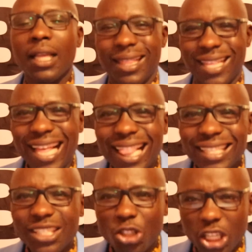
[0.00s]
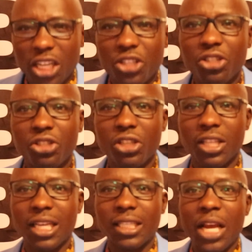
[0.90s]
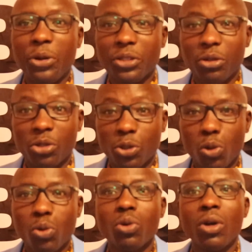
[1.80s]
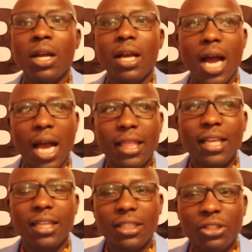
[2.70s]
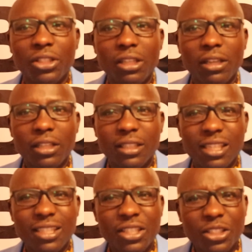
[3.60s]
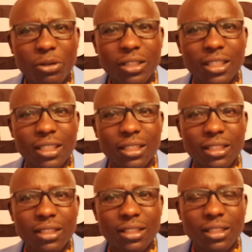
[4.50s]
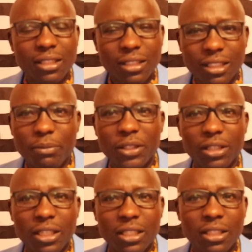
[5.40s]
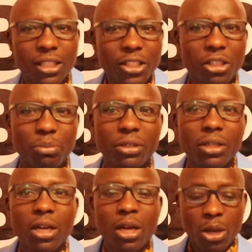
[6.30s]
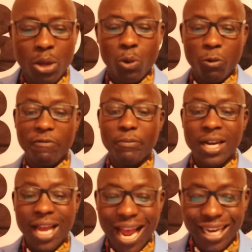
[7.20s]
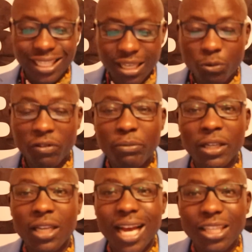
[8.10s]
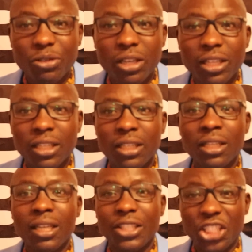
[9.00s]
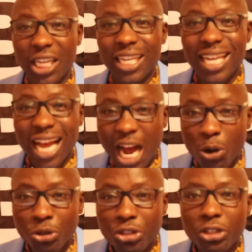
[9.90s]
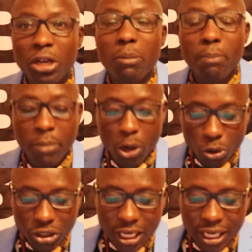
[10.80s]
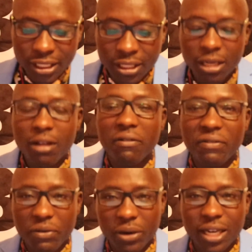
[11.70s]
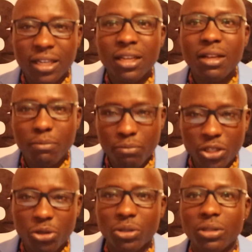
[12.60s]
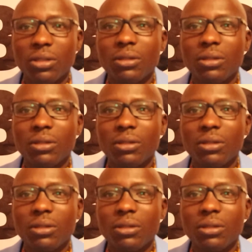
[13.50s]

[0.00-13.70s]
The other challenge that I also saw, I think G20 summit in Egypt, we've been actually churning out bloated foreign missions.